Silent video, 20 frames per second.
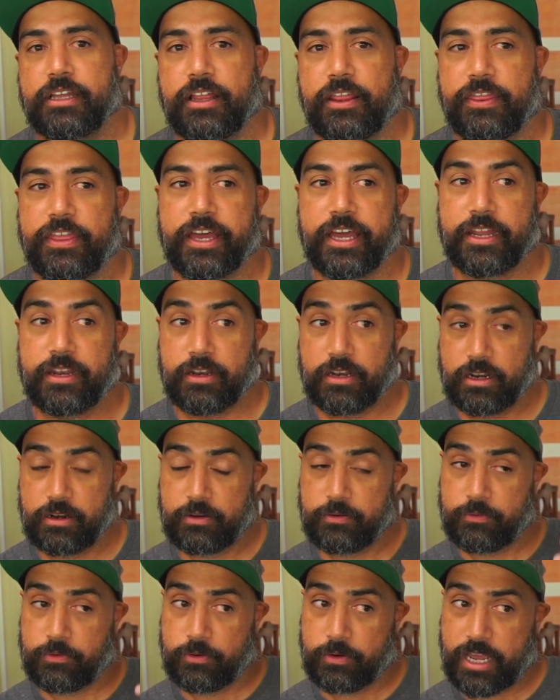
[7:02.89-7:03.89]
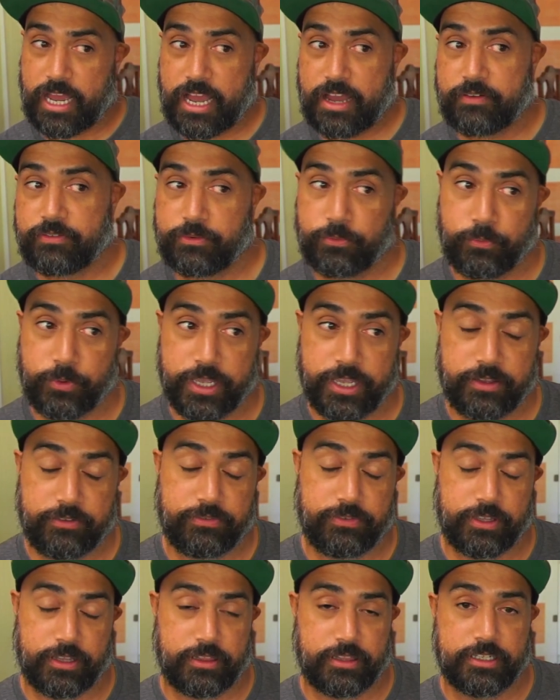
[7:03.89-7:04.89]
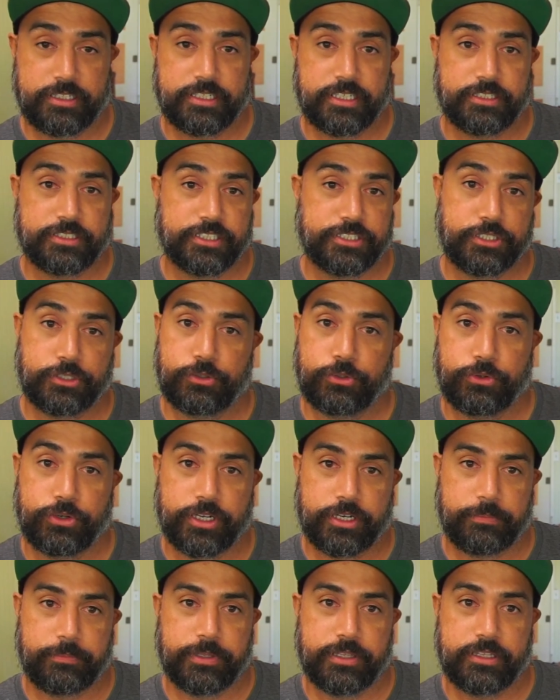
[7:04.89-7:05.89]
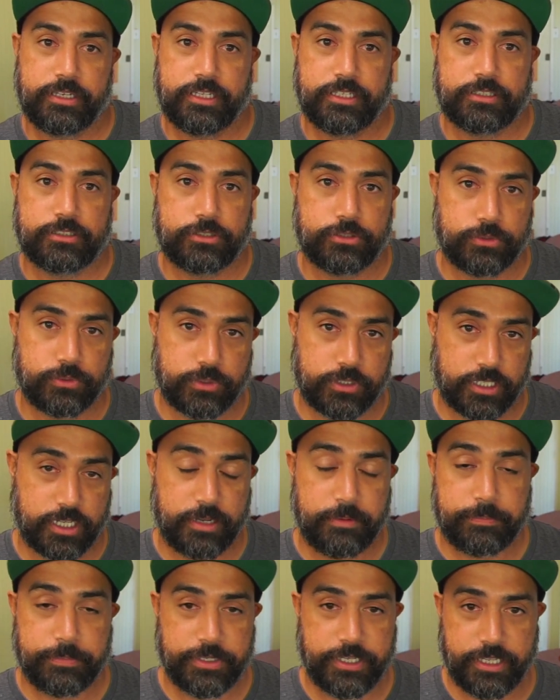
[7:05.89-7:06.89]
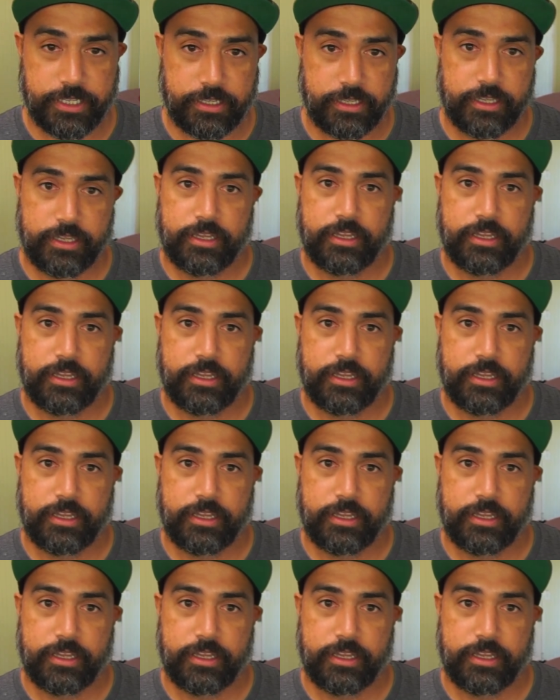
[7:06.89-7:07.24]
that have a way of lending digital credibility to a company